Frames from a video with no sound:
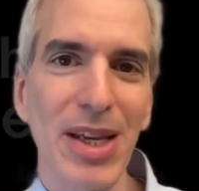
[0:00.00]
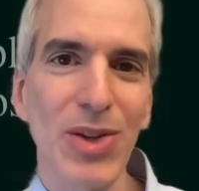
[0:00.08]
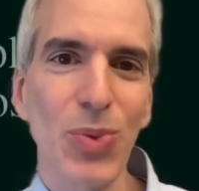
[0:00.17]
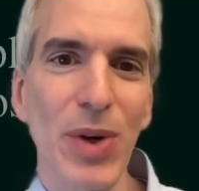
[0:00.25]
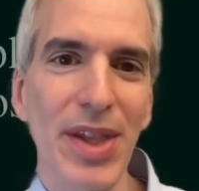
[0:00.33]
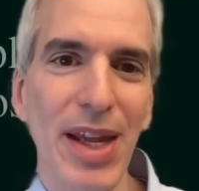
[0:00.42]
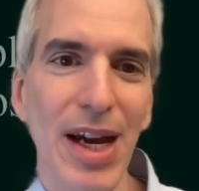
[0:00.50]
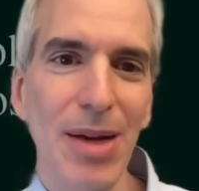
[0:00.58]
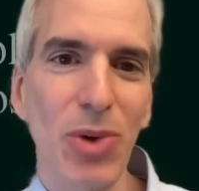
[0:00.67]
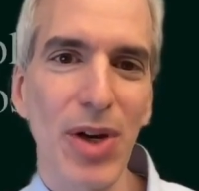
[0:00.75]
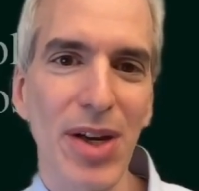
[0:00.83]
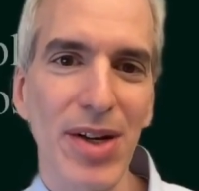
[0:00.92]
Here's one that I'm
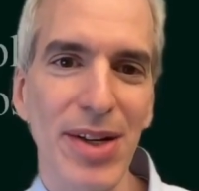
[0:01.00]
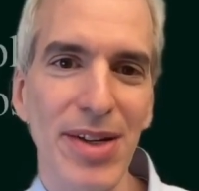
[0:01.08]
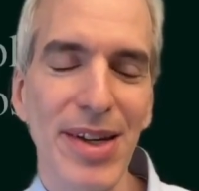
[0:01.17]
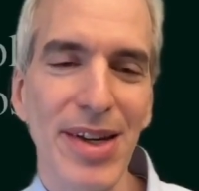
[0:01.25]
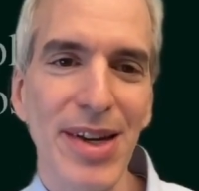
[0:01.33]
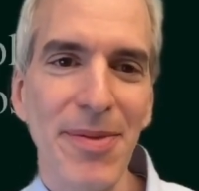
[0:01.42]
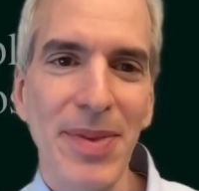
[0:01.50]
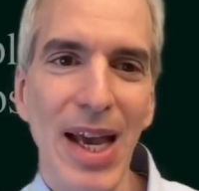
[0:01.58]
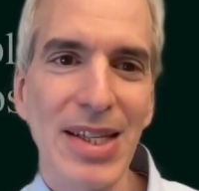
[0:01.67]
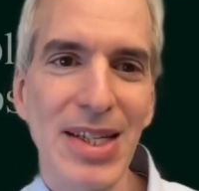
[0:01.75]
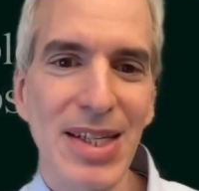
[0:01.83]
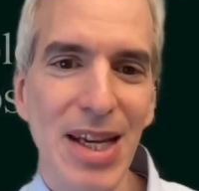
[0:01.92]
working on
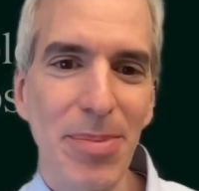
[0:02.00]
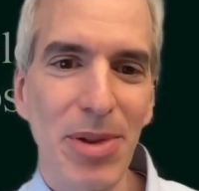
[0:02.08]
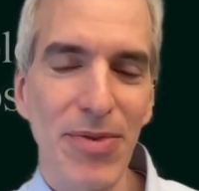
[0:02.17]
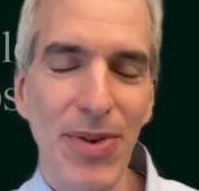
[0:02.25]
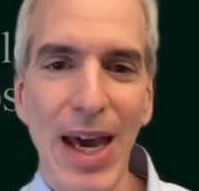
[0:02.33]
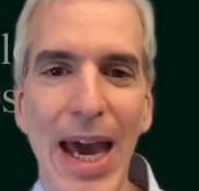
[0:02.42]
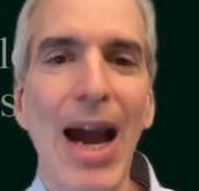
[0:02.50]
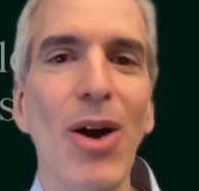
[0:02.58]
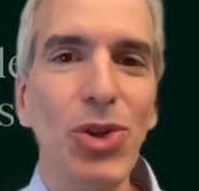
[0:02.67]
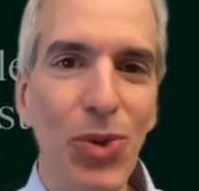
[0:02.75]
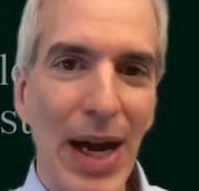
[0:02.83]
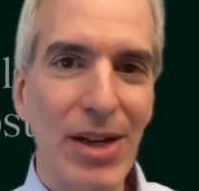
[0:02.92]
as an example of how
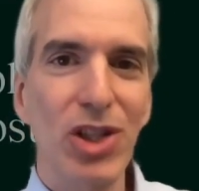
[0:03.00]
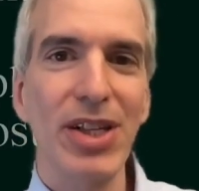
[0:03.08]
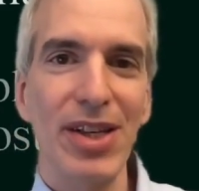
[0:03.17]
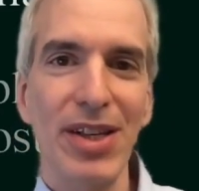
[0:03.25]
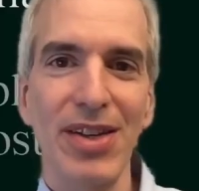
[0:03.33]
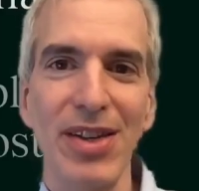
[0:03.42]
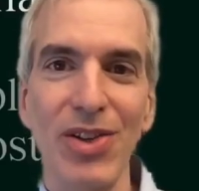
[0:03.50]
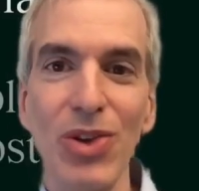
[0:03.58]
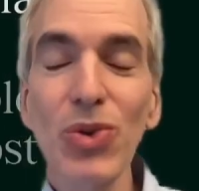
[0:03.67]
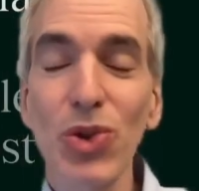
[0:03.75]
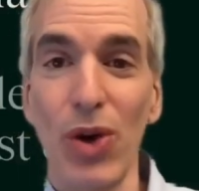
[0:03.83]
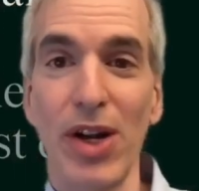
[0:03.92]
you actually
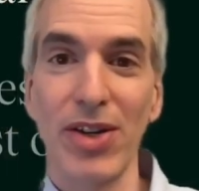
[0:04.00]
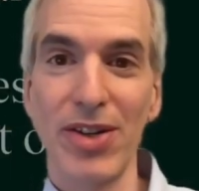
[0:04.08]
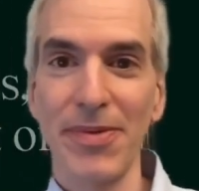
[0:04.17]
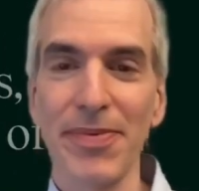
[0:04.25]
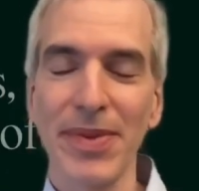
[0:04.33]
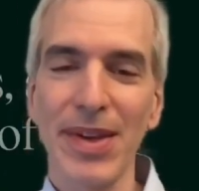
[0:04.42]
use Chronicle.